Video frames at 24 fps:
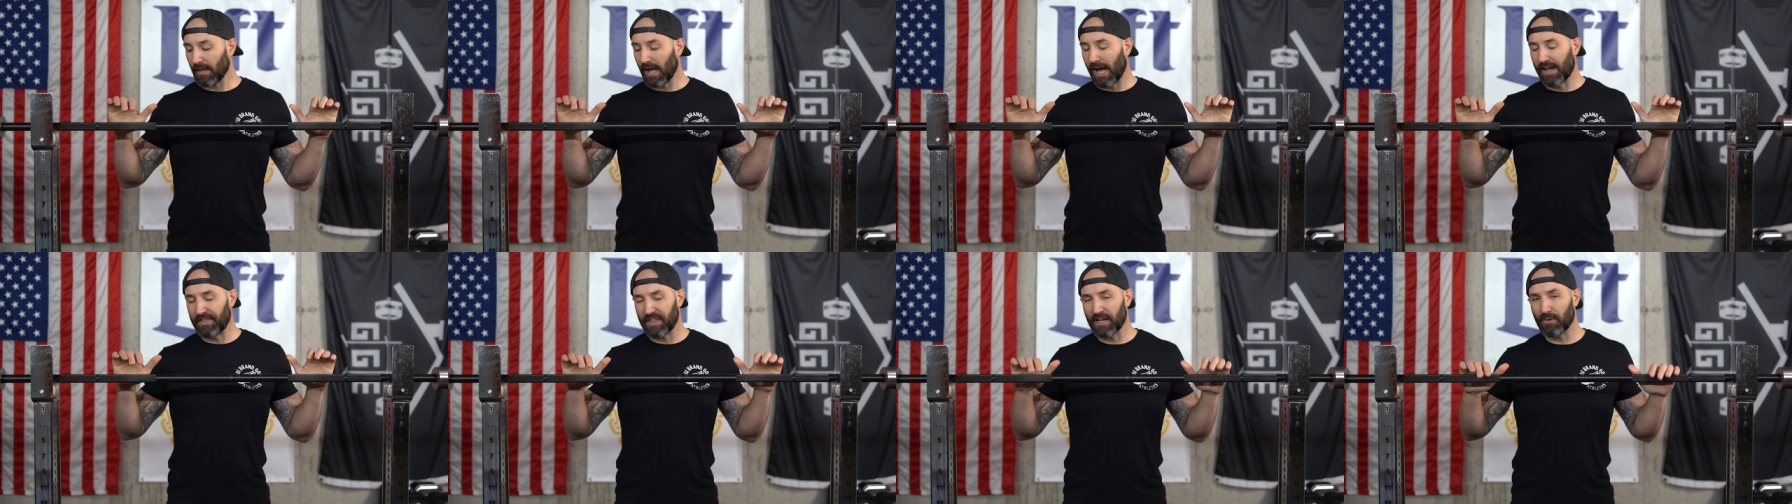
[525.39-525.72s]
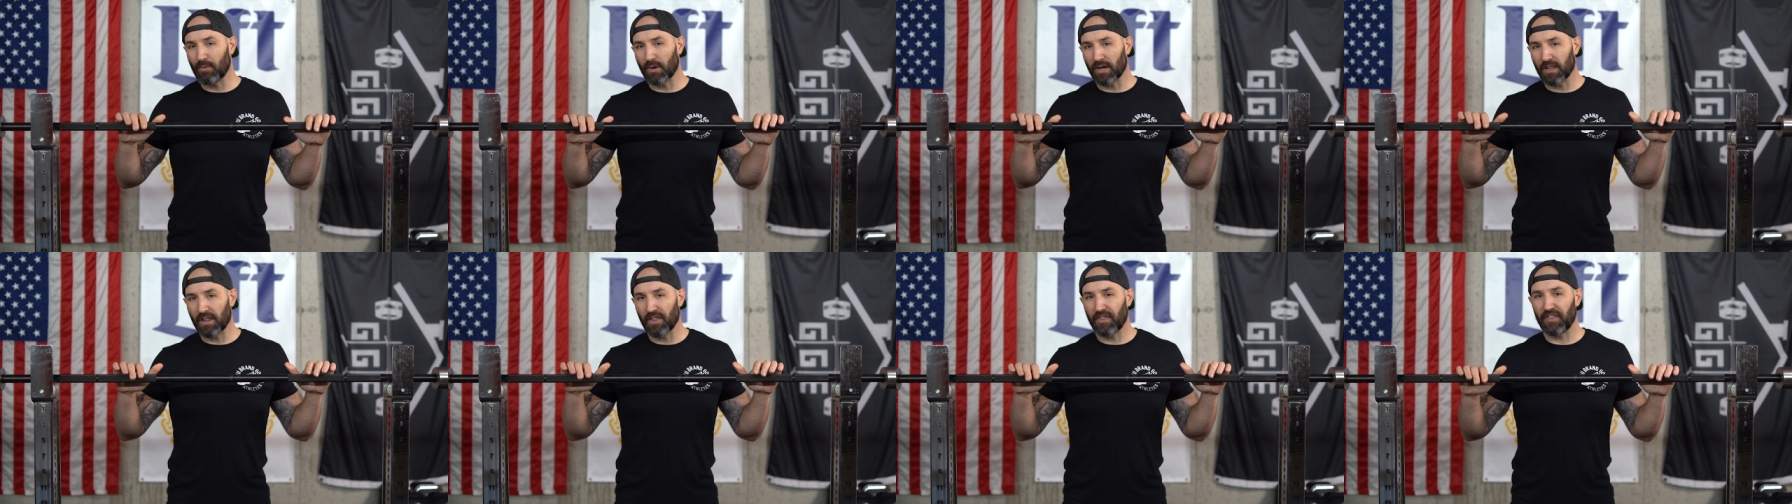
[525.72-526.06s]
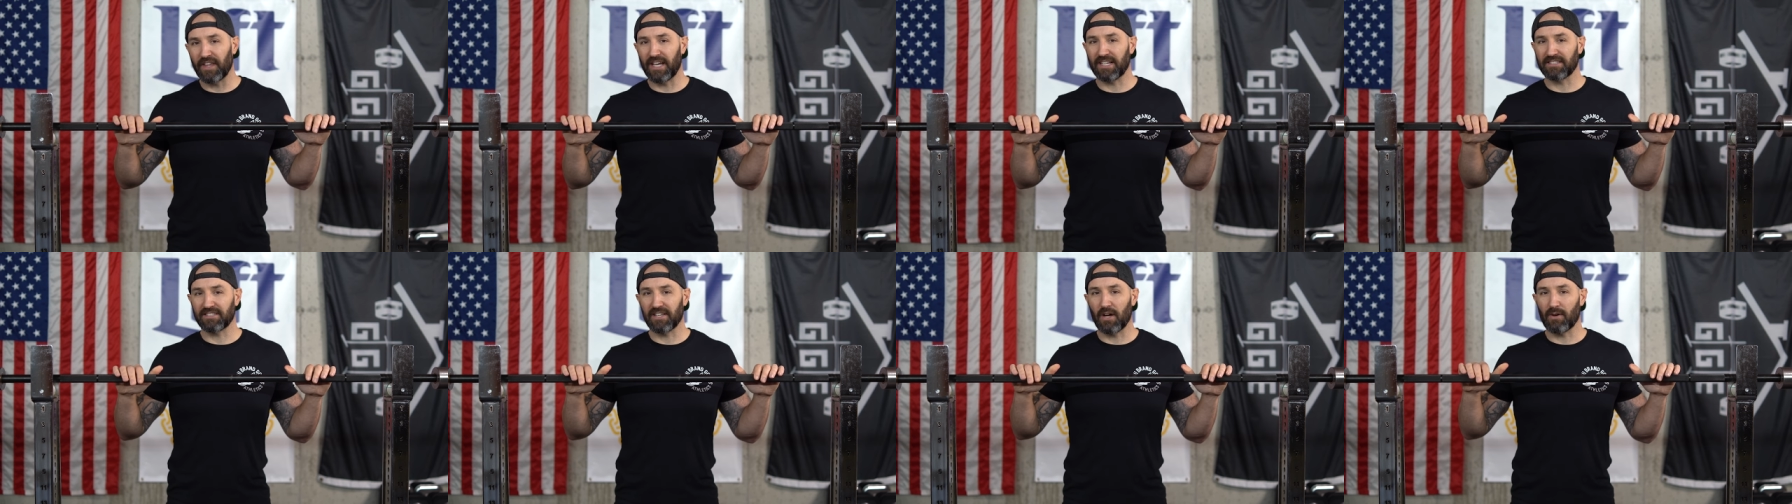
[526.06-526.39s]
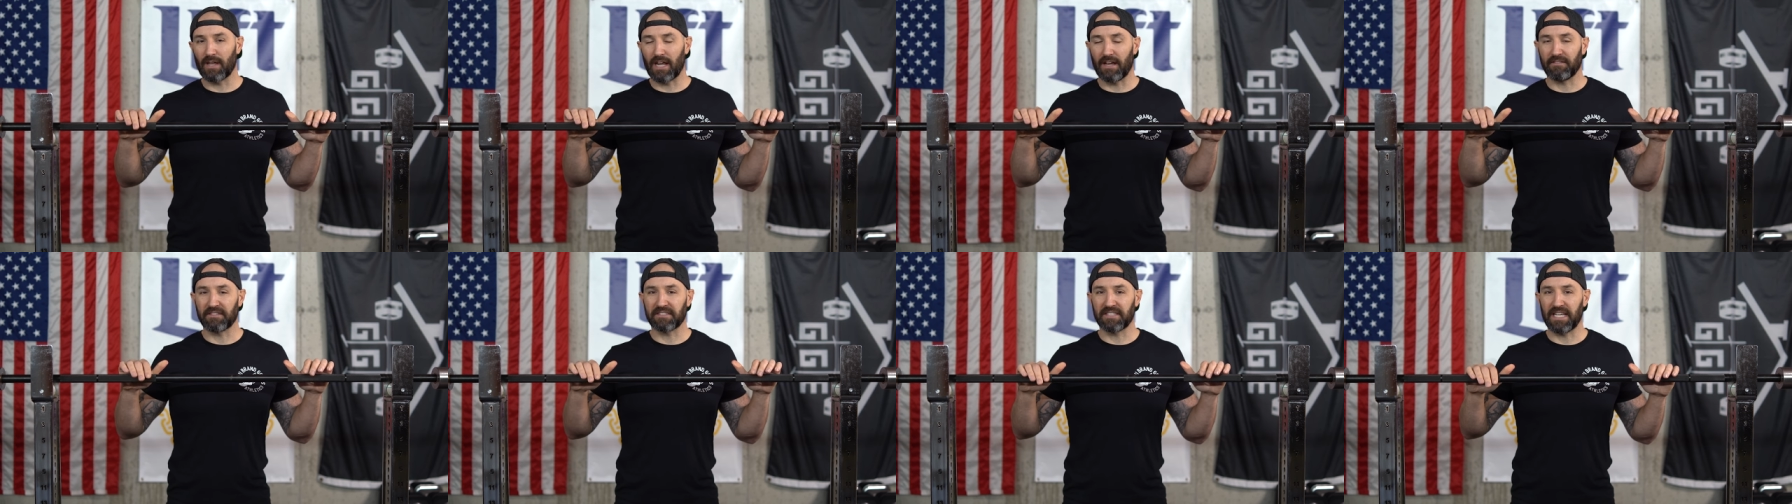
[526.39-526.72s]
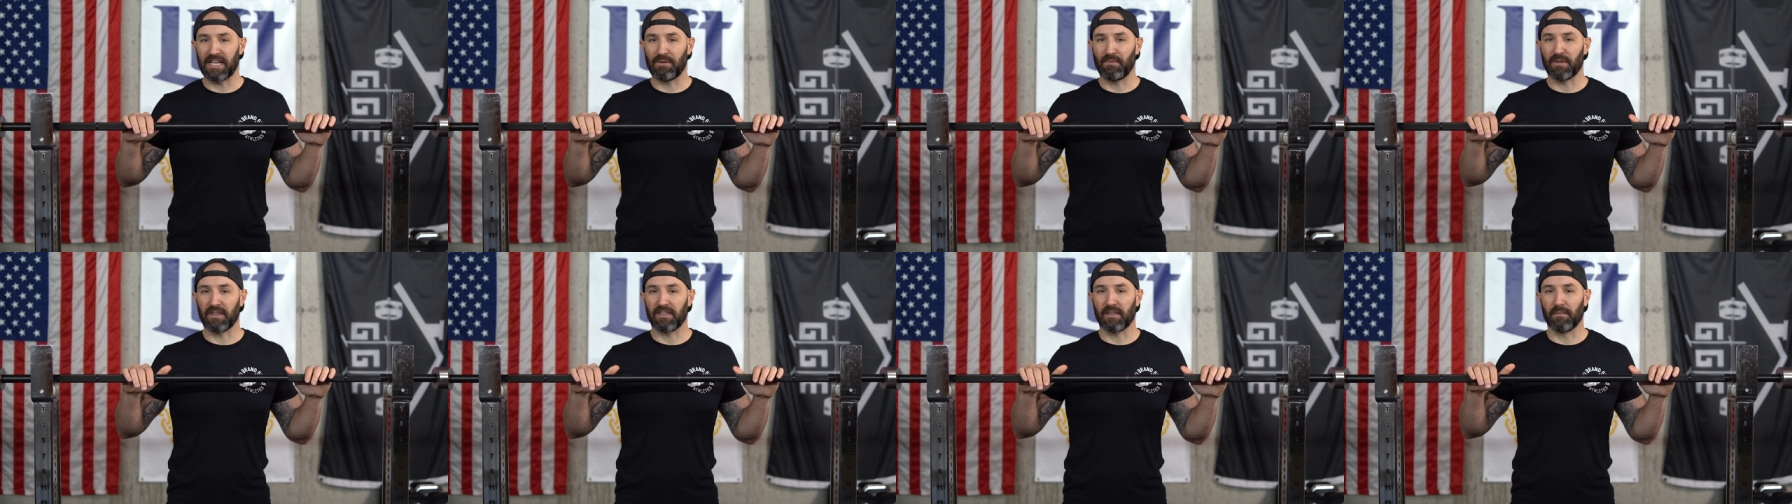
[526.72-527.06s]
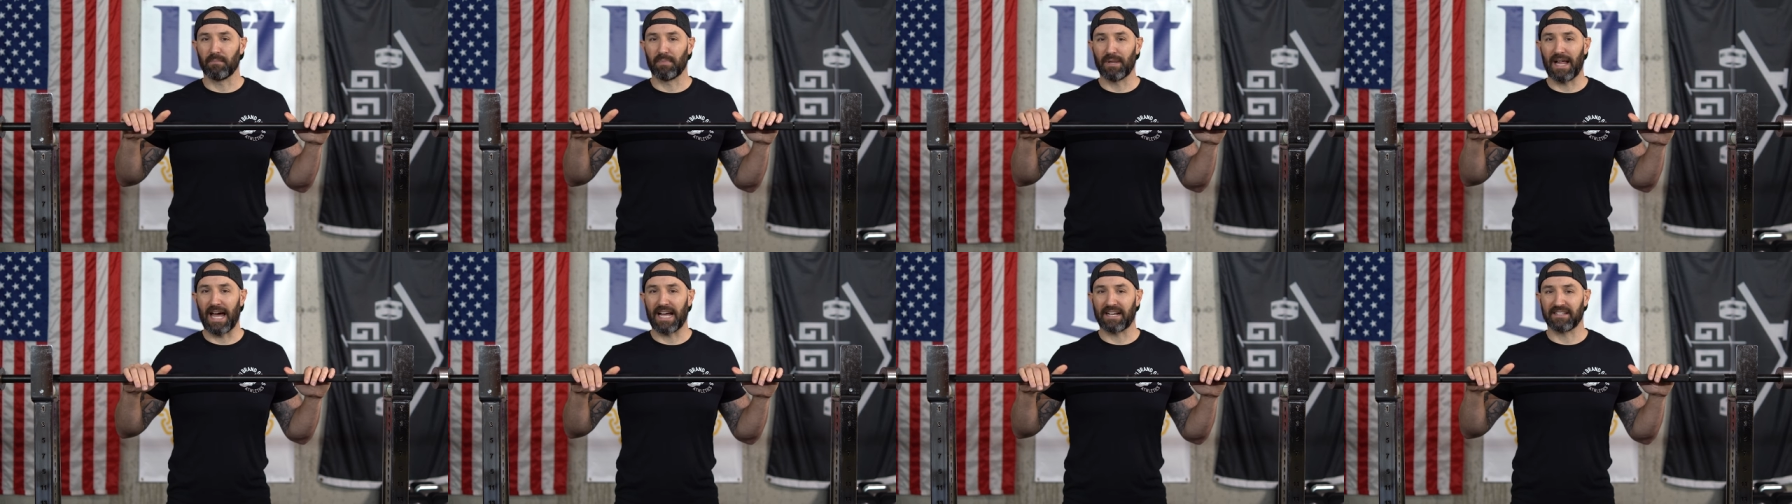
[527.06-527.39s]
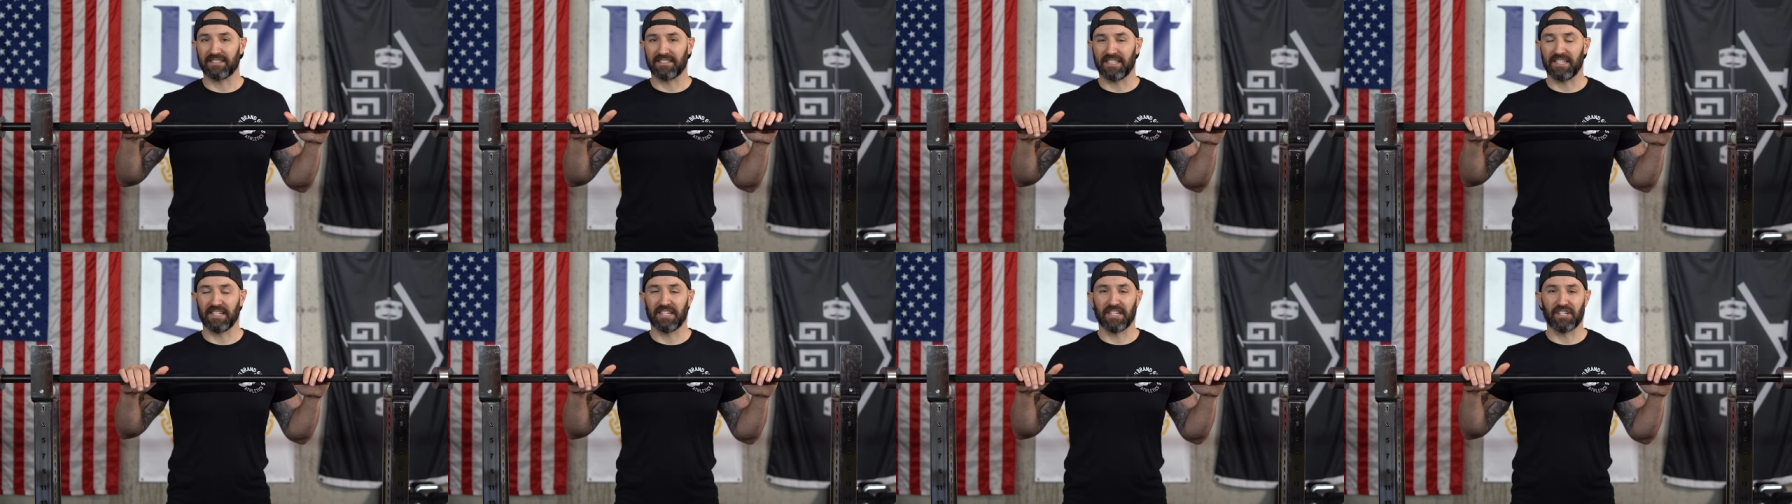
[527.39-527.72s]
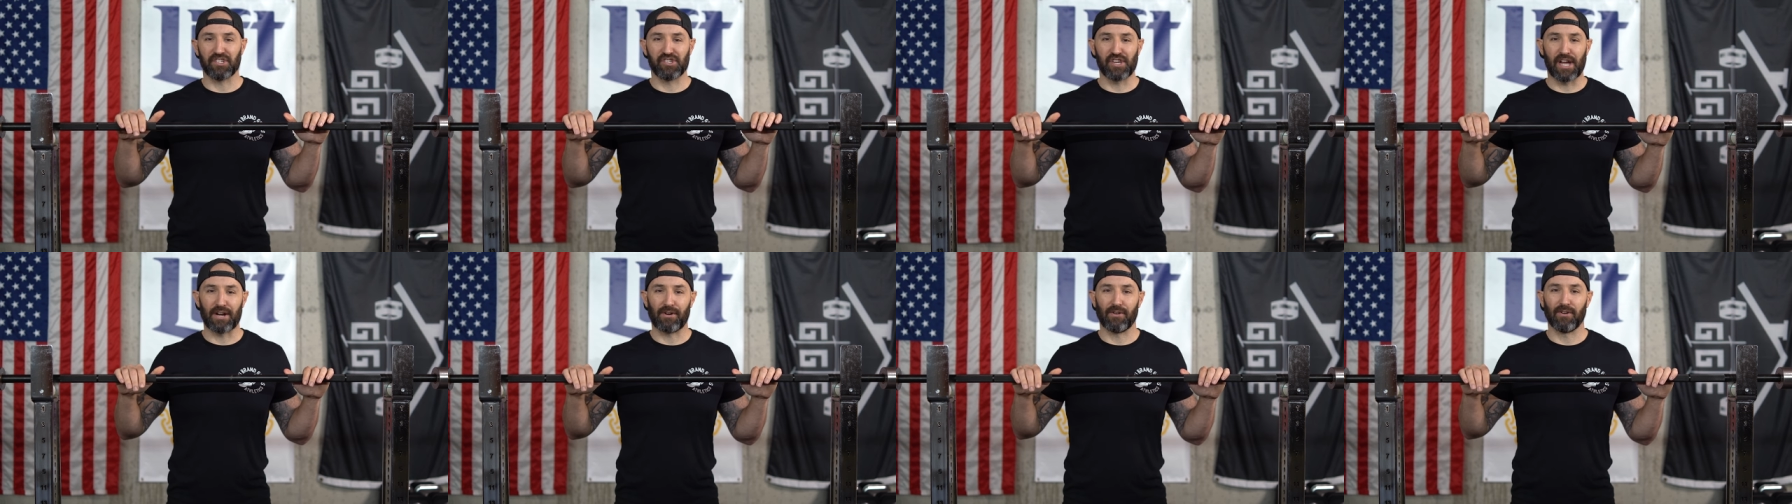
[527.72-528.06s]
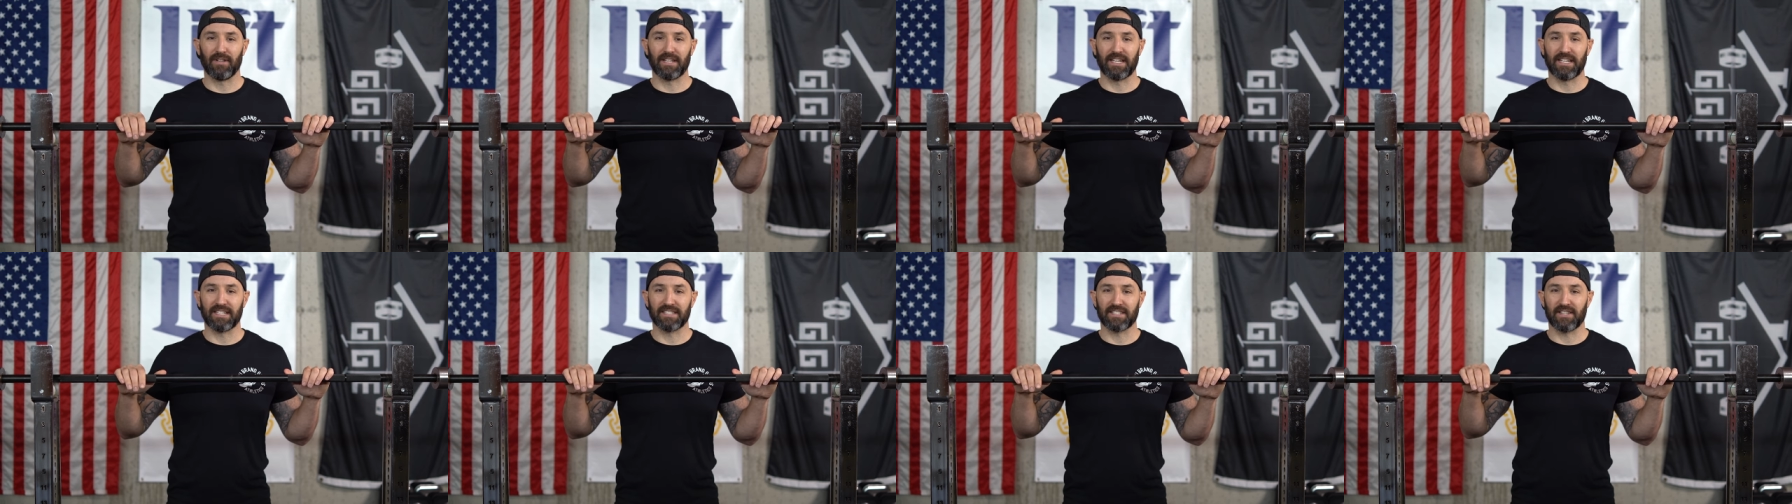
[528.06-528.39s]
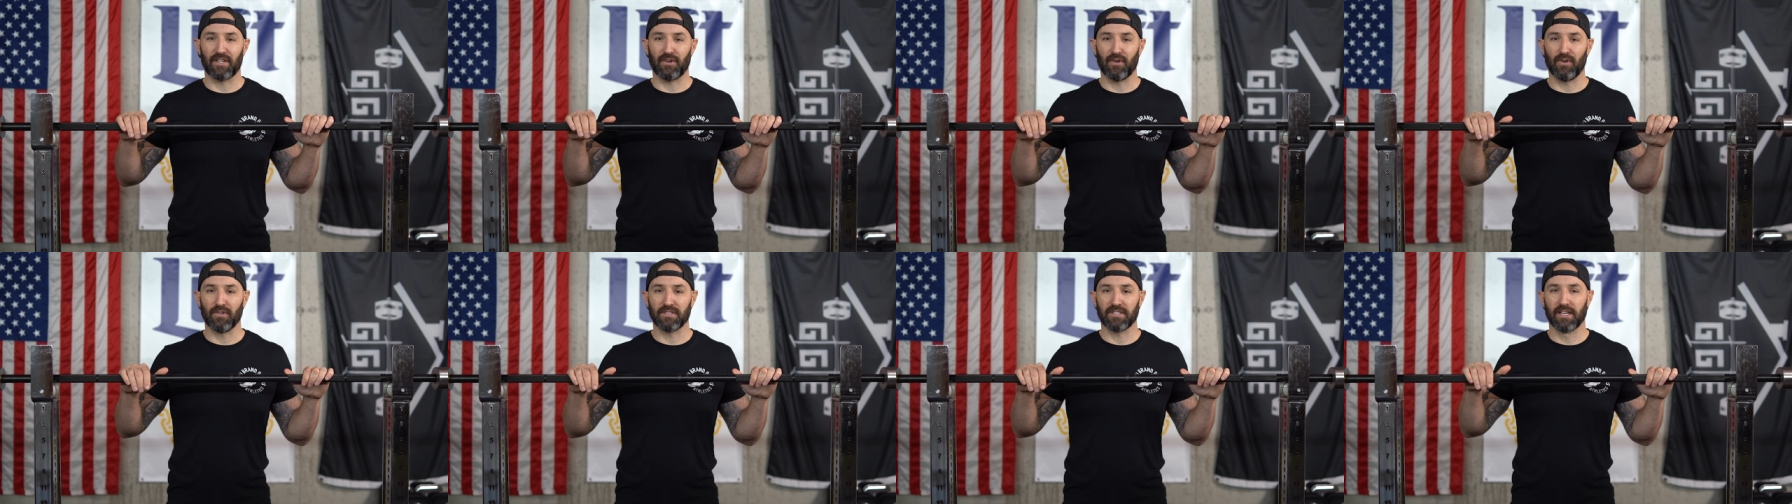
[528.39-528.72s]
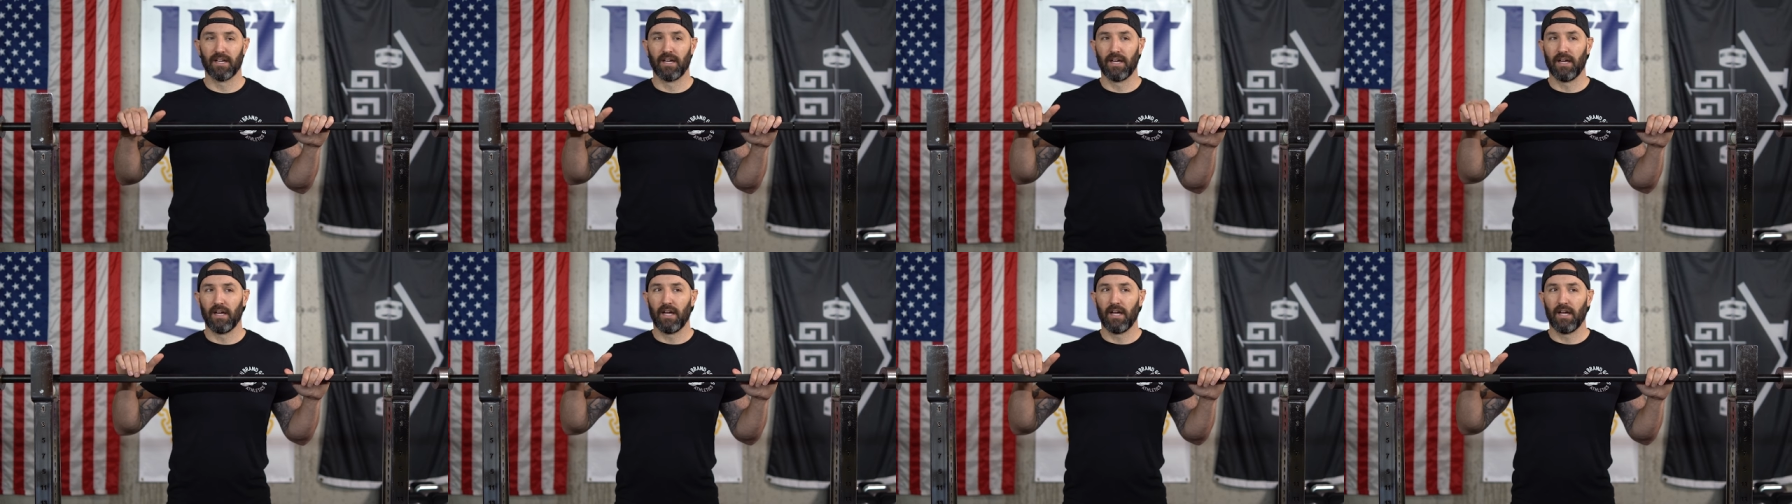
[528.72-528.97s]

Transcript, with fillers: I think one of the things though that I've seen with the black zinc in general is those